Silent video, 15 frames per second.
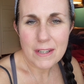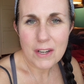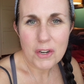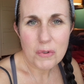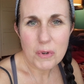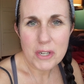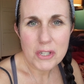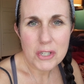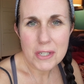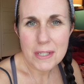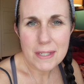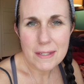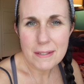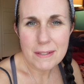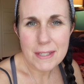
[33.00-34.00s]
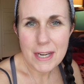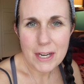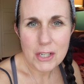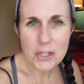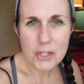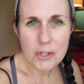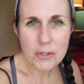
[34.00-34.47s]
crunchy
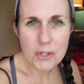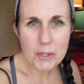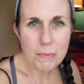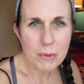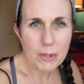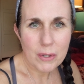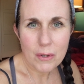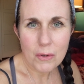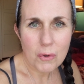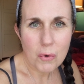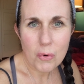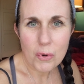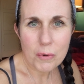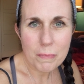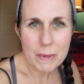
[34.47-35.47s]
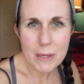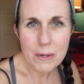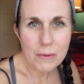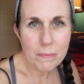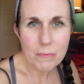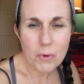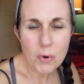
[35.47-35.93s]
texture. She put a little
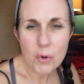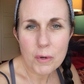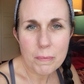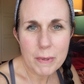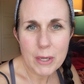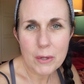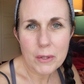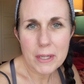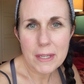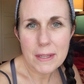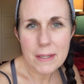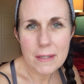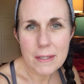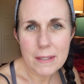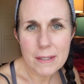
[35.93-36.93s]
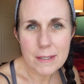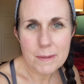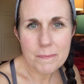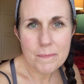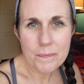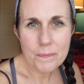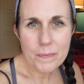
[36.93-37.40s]
cornmeal in
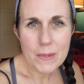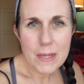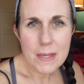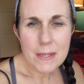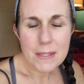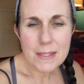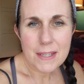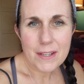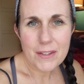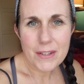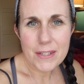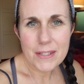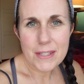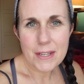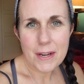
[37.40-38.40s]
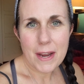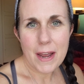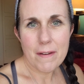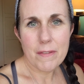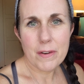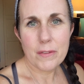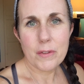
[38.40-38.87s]
the skillet to
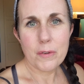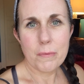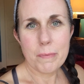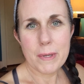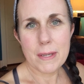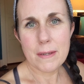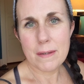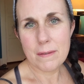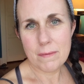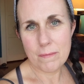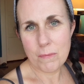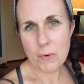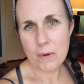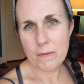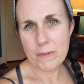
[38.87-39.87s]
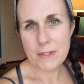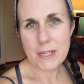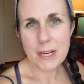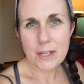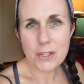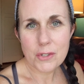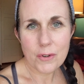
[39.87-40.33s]
have it a little bit more of a
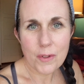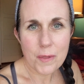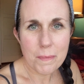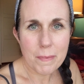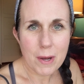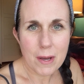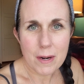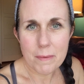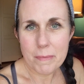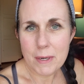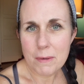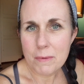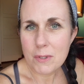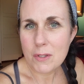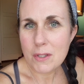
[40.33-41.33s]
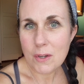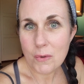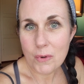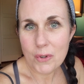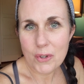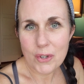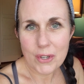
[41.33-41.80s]
texture on the bottom, and it was so
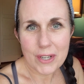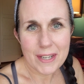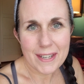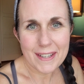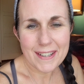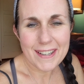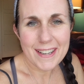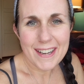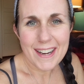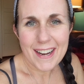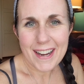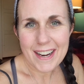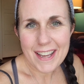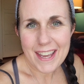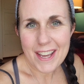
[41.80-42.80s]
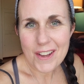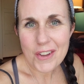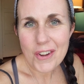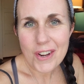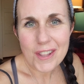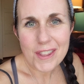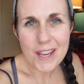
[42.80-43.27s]
good. And I can't
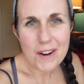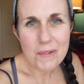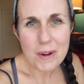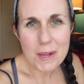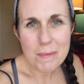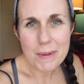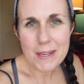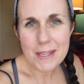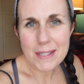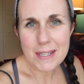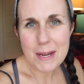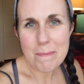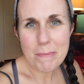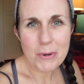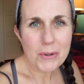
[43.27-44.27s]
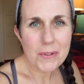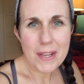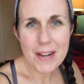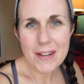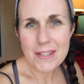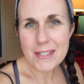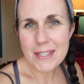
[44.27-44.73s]
cook it that way because I burn the
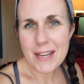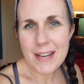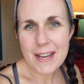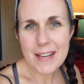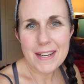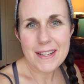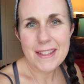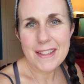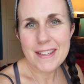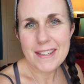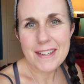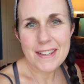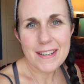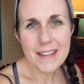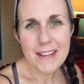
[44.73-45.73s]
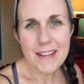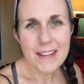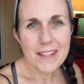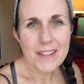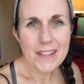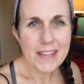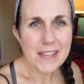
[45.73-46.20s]
outside and then
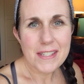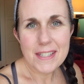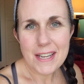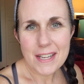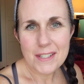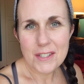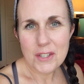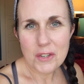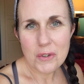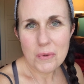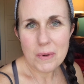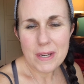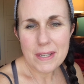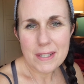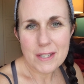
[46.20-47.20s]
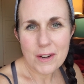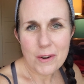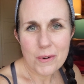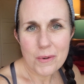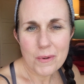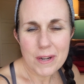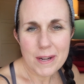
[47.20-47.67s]
the inside's gooey.
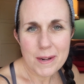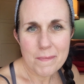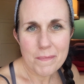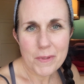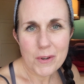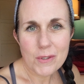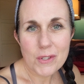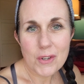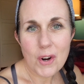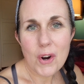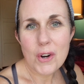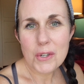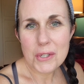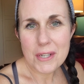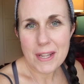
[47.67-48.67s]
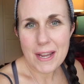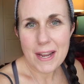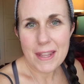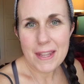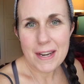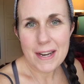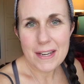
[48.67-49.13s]
So there's an art to
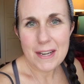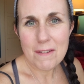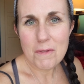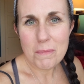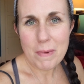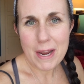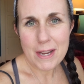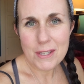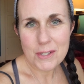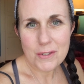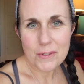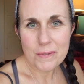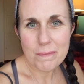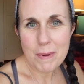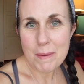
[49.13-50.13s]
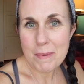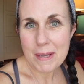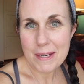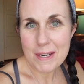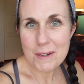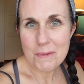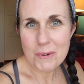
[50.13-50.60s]
that I never mastered. Maybe
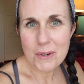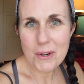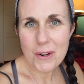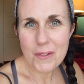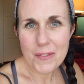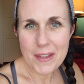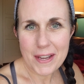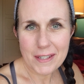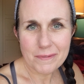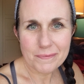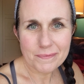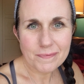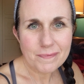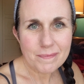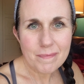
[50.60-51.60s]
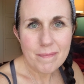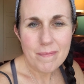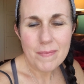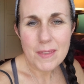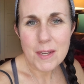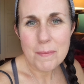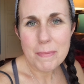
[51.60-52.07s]
I need to work on that.
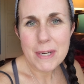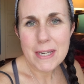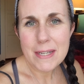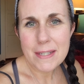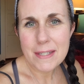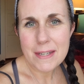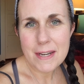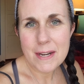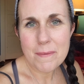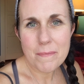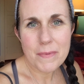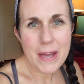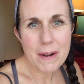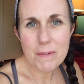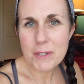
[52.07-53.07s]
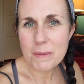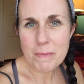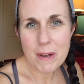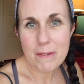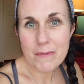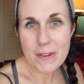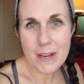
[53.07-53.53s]
But that was
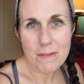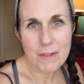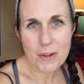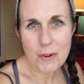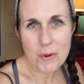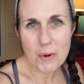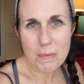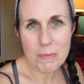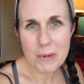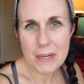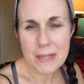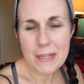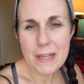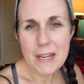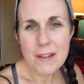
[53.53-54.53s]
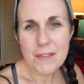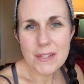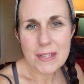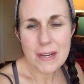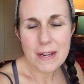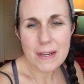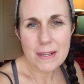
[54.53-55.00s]
my favorite cornbread.
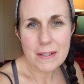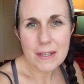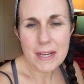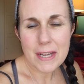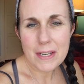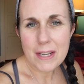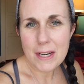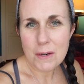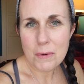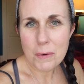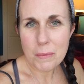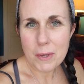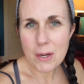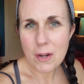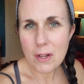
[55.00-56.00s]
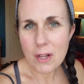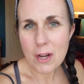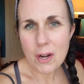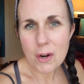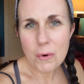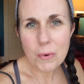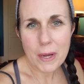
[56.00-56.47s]
Kind of like what we call a
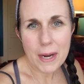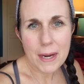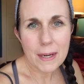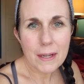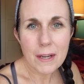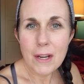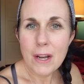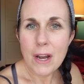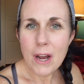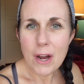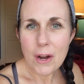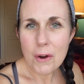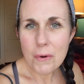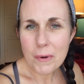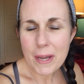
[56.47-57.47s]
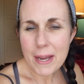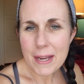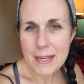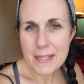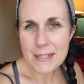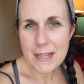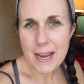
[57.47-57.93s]
hoe cake. A hoe
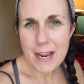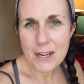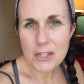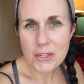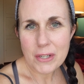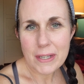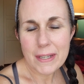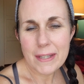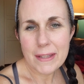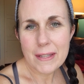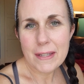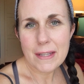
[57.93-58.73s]
cake is actually